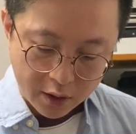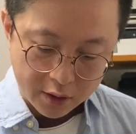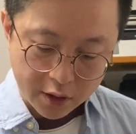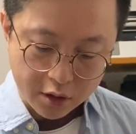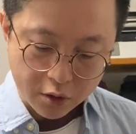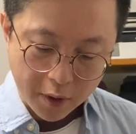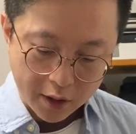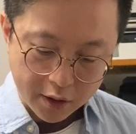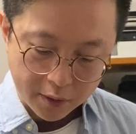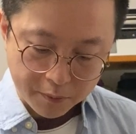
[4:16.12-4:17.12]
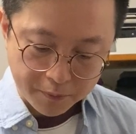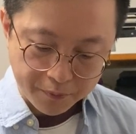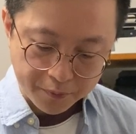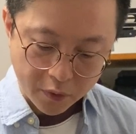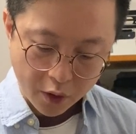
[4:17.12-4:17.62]
distract them
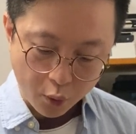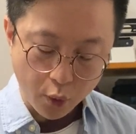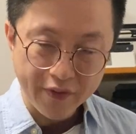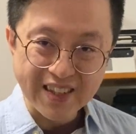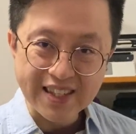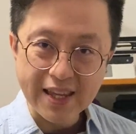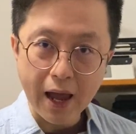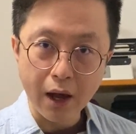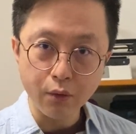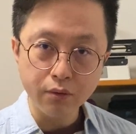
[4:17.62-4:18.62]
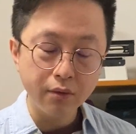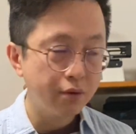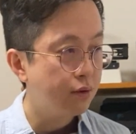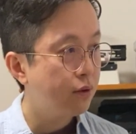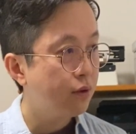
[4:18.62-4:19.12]
with sound,
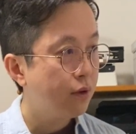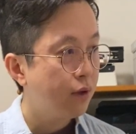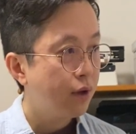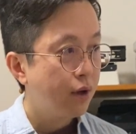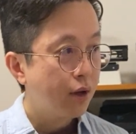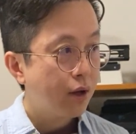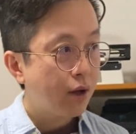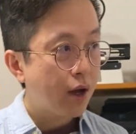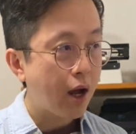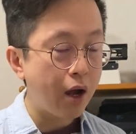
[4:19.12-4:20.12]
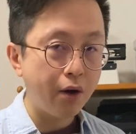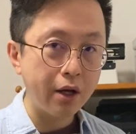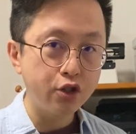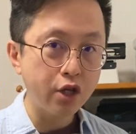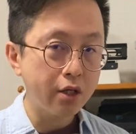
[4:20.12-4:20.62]
how I
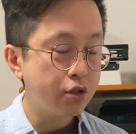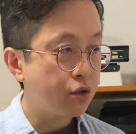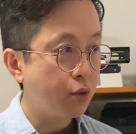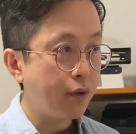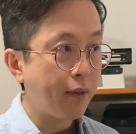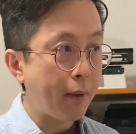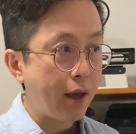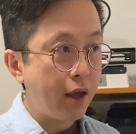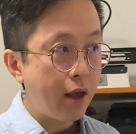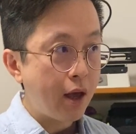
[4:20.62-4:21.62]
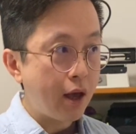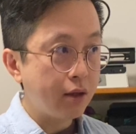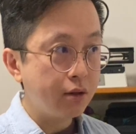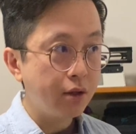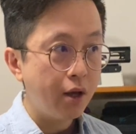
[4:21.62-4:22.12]
gesture with my
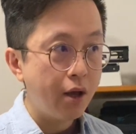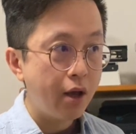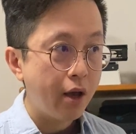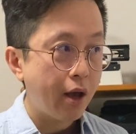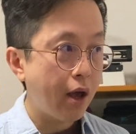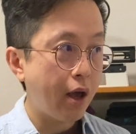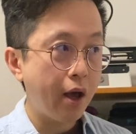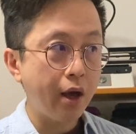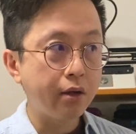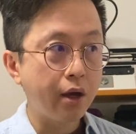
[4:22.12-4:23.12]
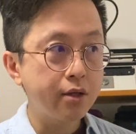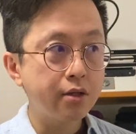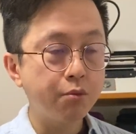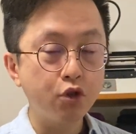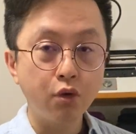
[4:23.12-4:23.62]
hand and ask
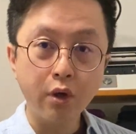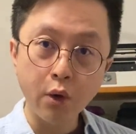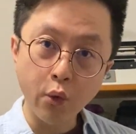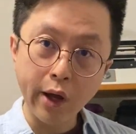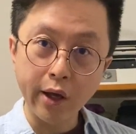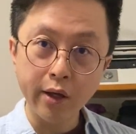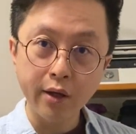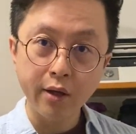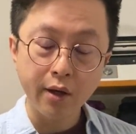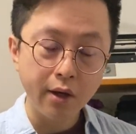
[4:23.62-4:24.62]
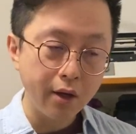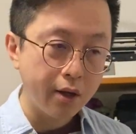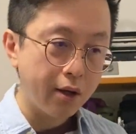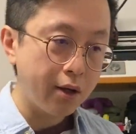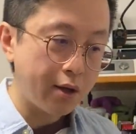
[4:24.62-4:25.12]
them to look away,
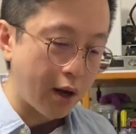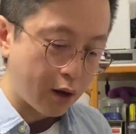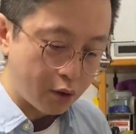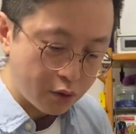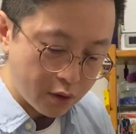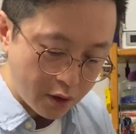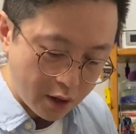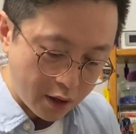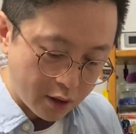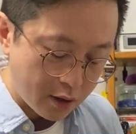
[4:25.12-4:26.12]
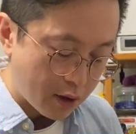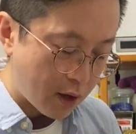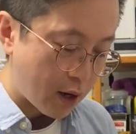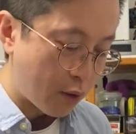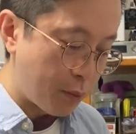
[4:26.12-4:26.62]
and how I